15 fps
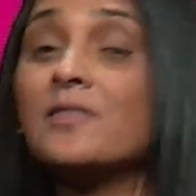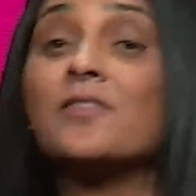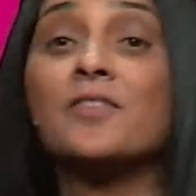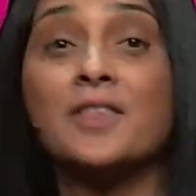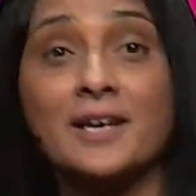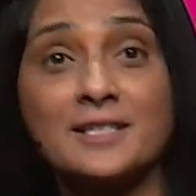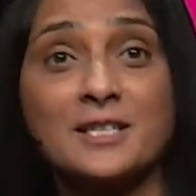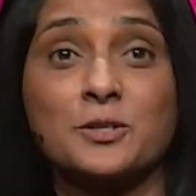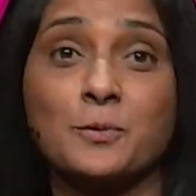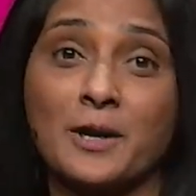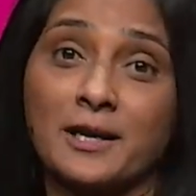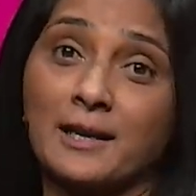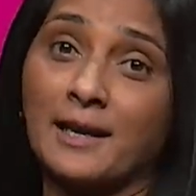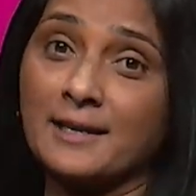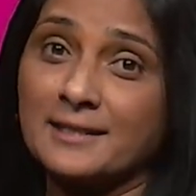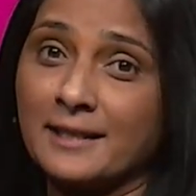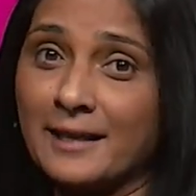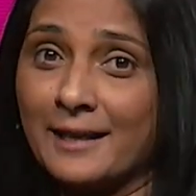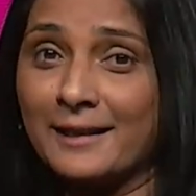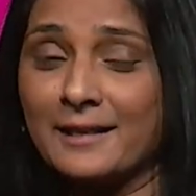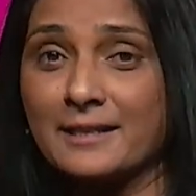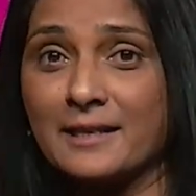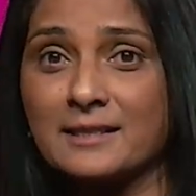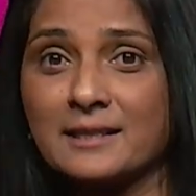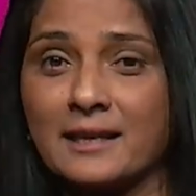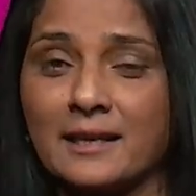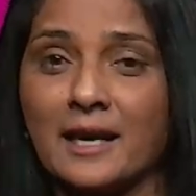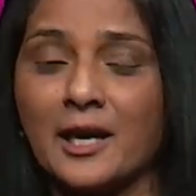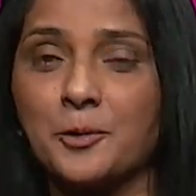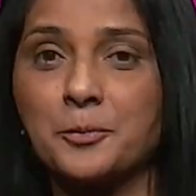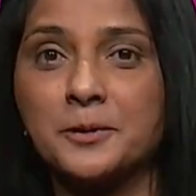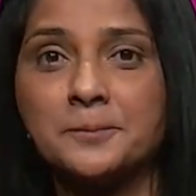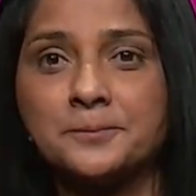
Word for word: This is where Atlassian Analytics can help.